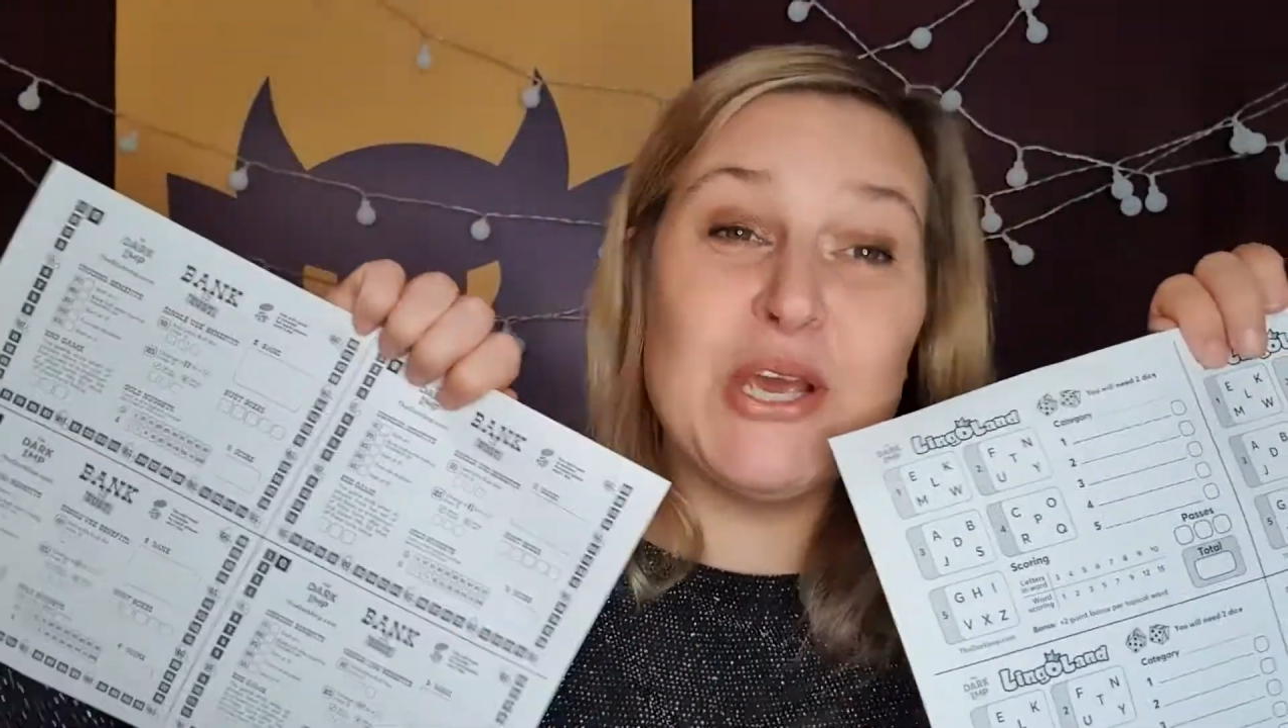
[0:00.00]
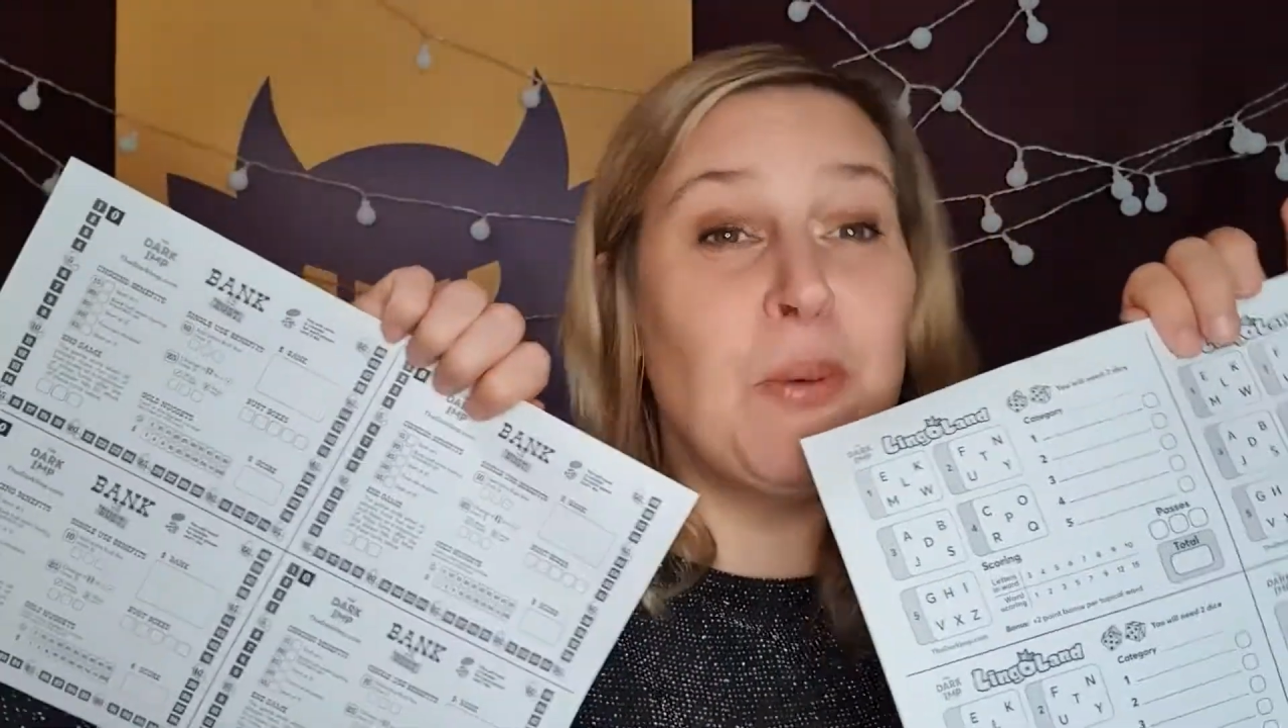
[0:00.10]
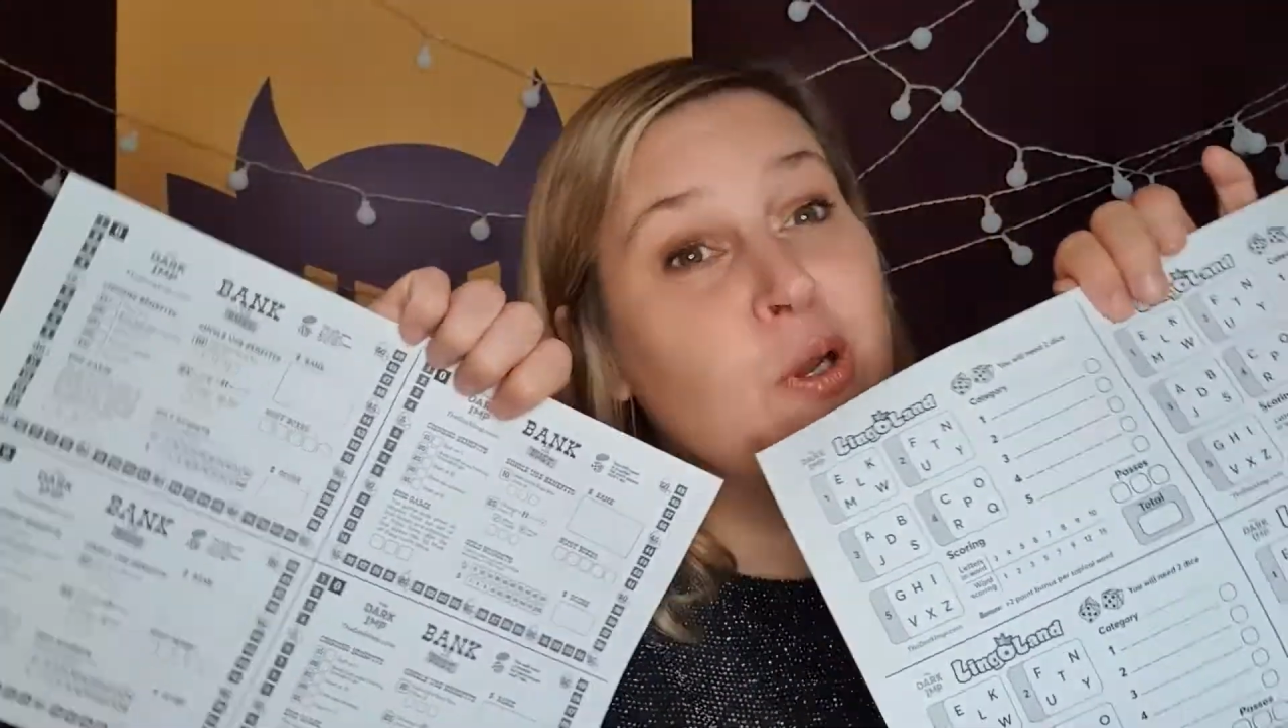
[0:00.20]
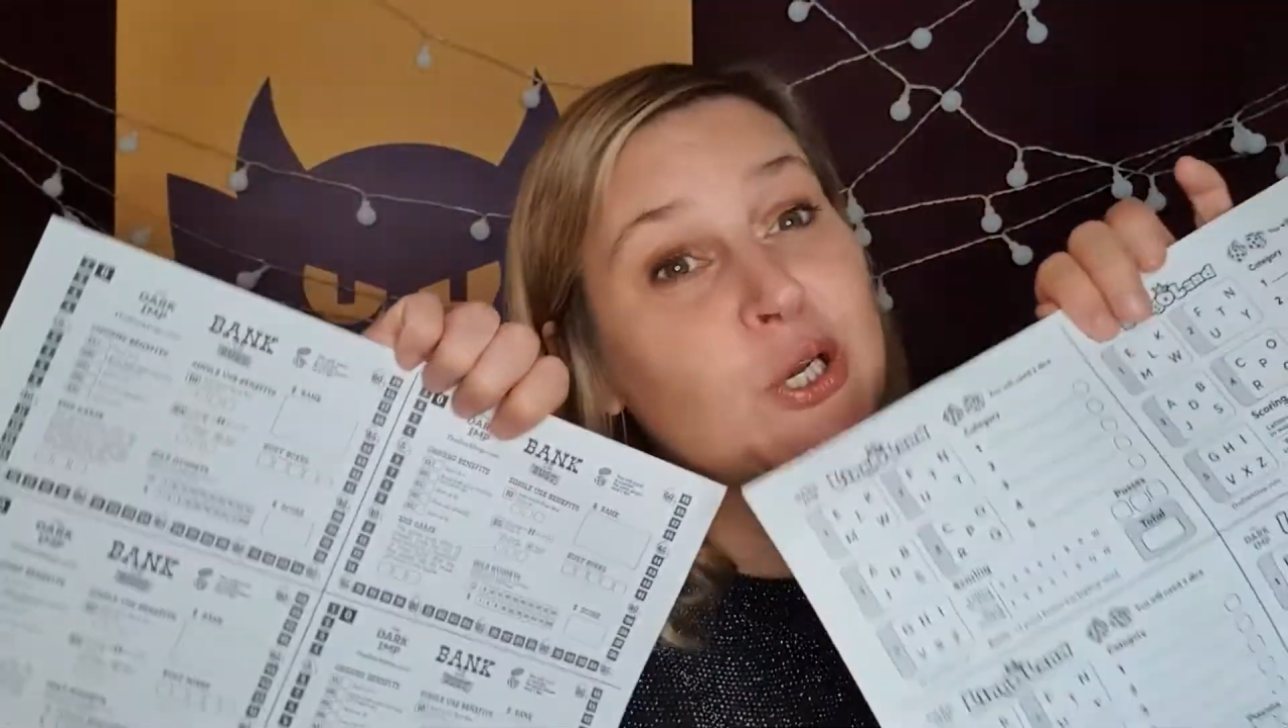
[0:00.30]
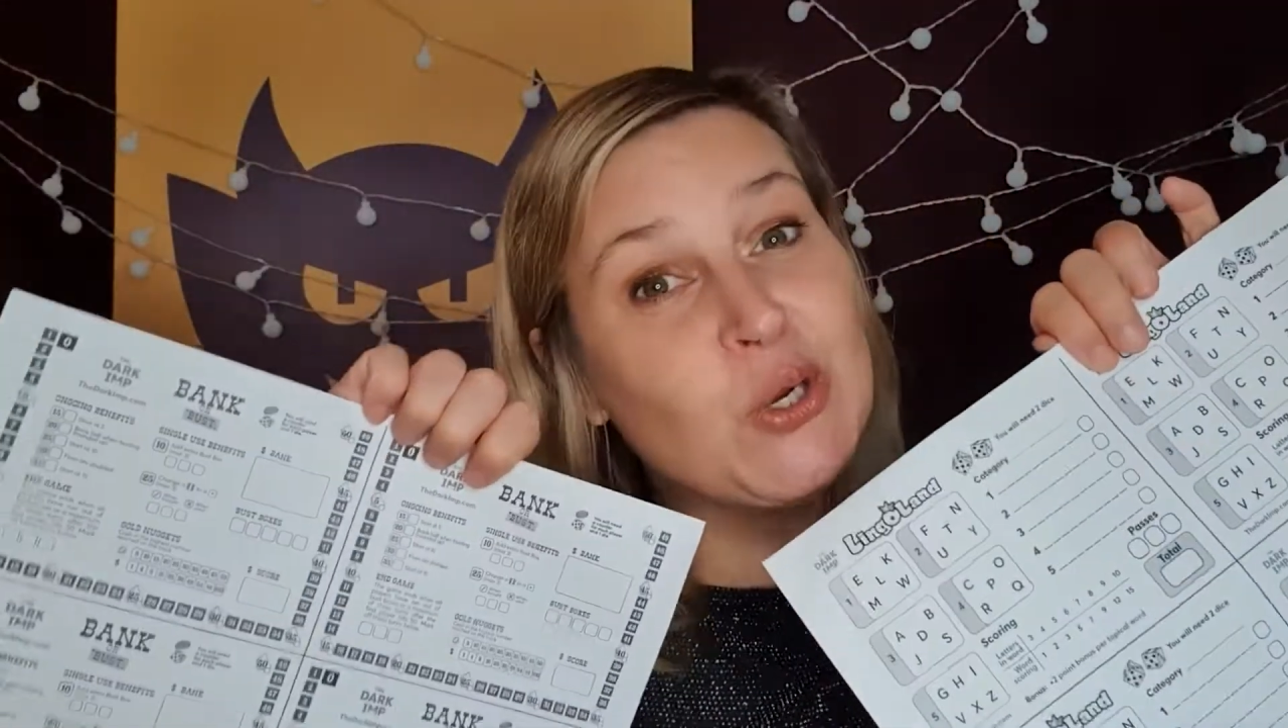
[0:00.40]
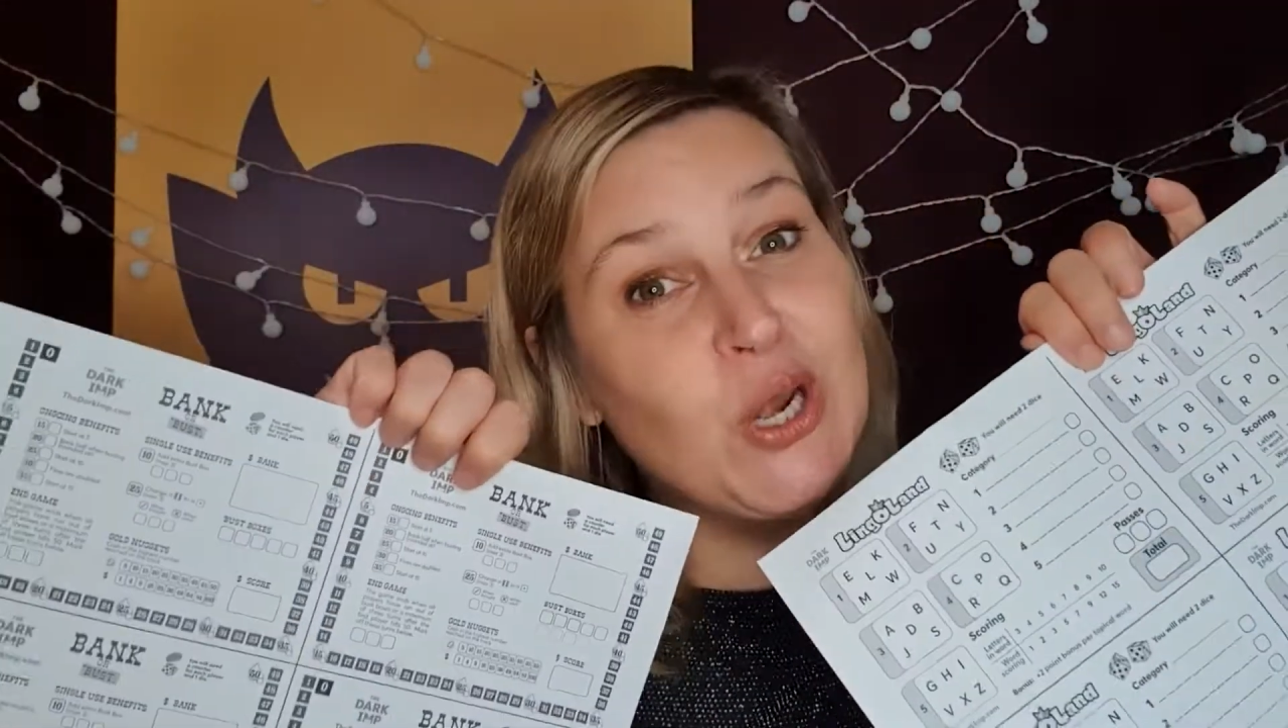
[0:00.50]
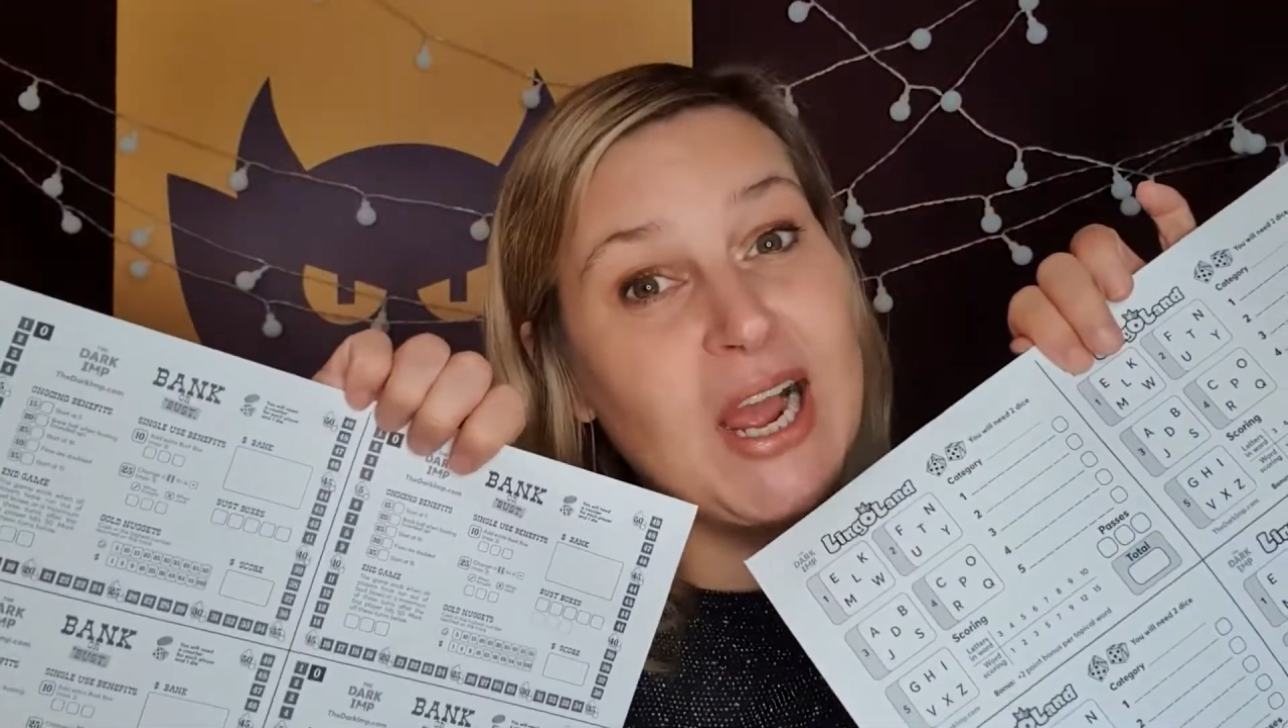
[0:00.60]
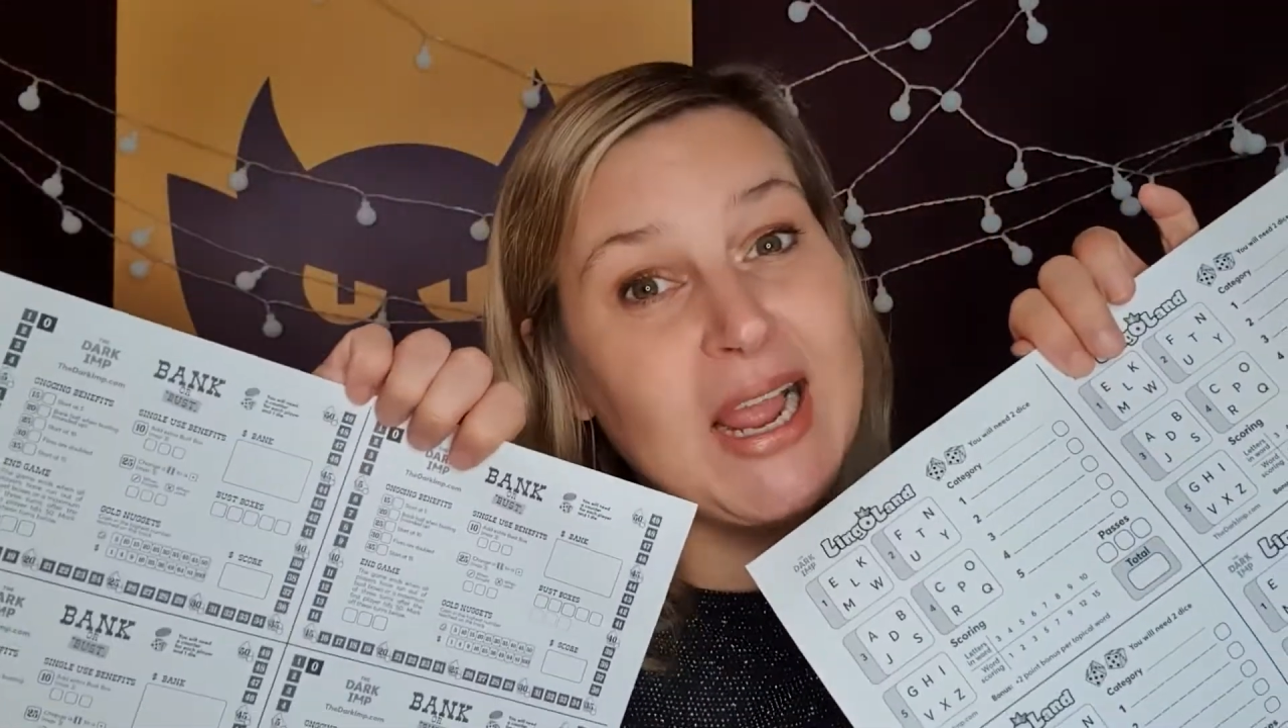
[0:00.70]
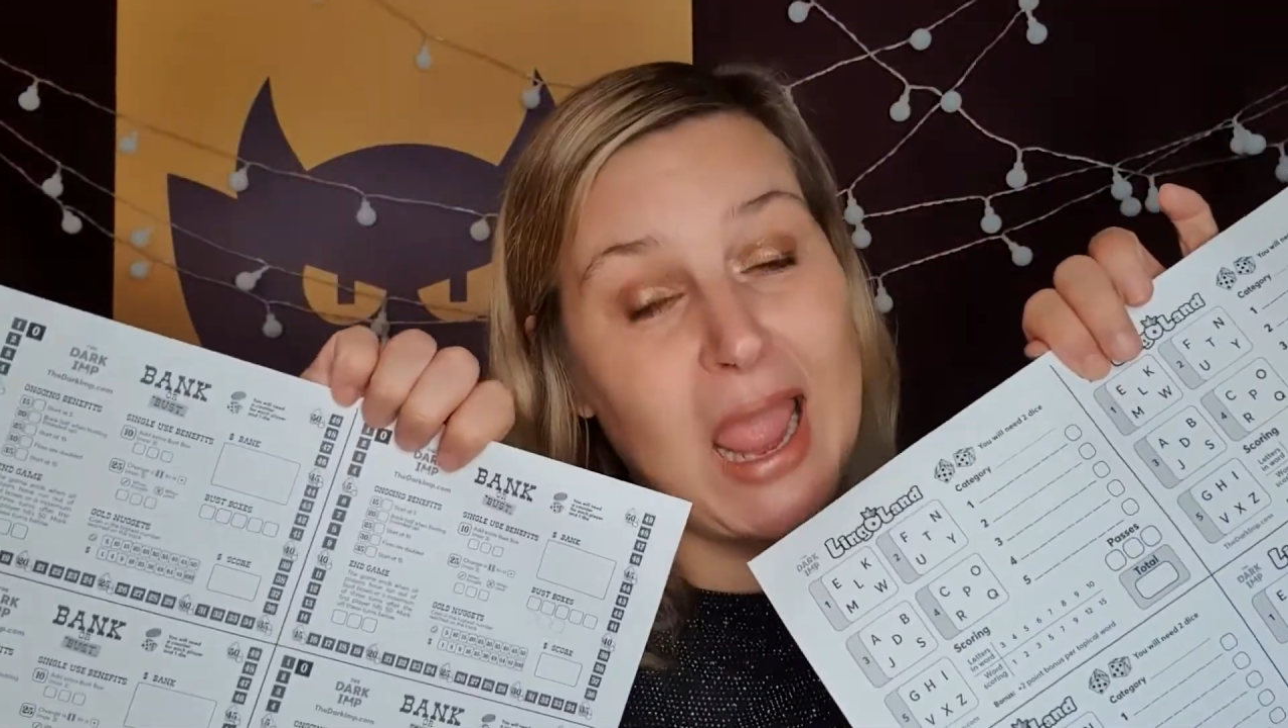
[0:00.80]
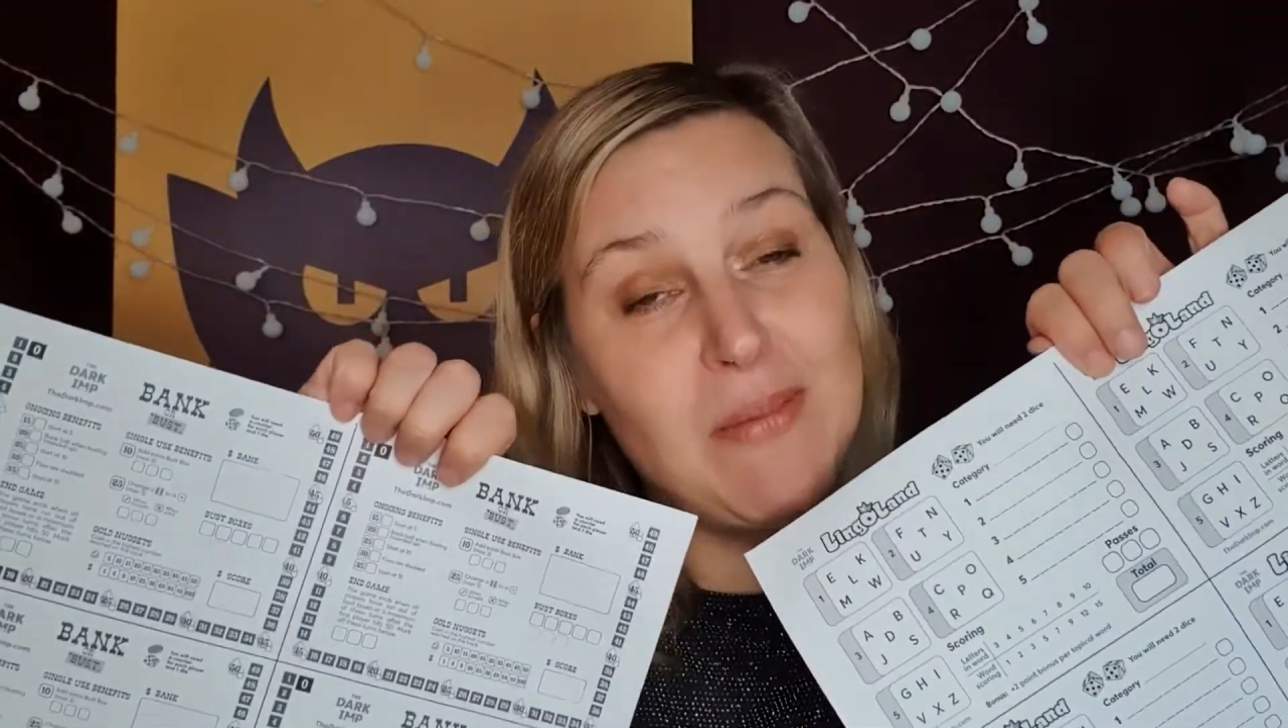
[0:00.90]
a push or
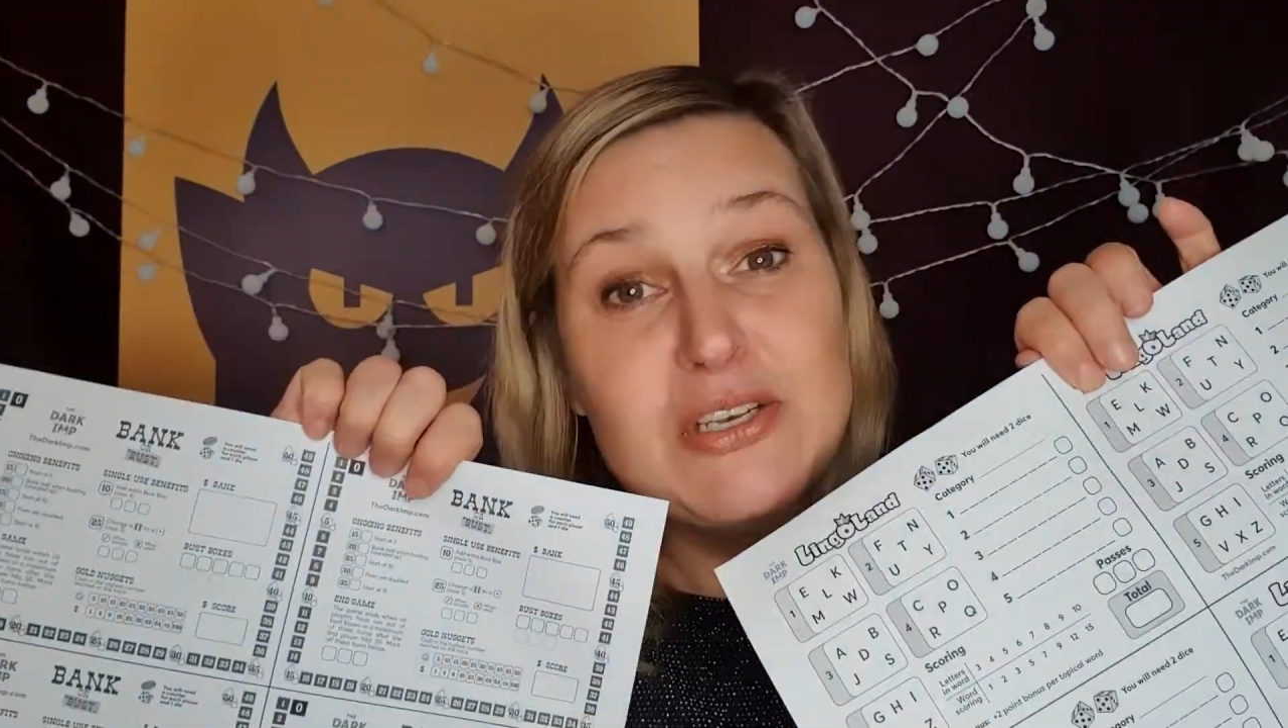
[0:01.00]
luck game.